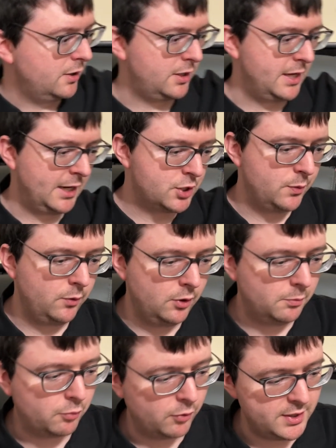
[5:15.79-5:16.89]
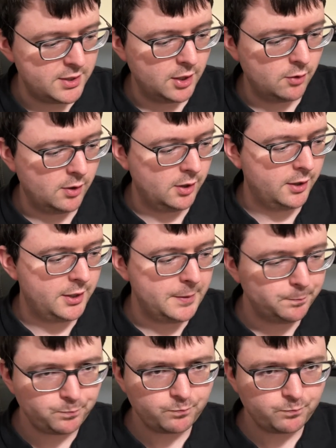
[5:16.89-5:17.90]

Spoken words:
the actual printing quality,